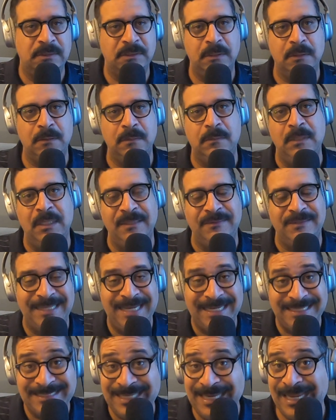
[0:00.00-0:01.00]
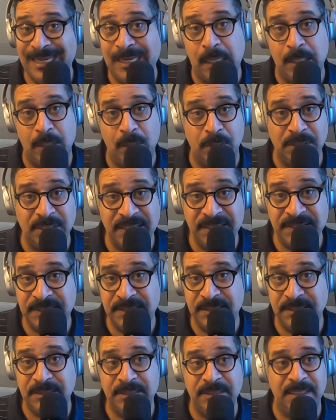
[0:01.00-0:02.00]
So the next day I got an
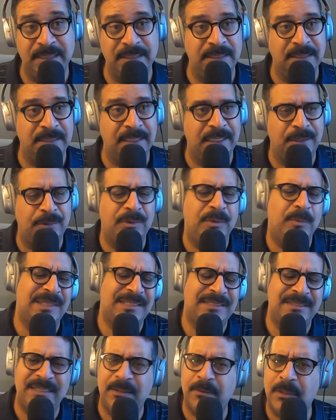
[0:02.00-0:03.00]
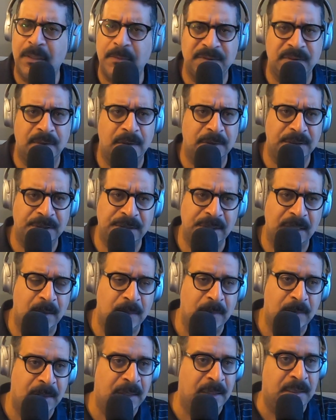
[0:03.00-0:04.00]
audition, and then like 3 weeks later I was on the show.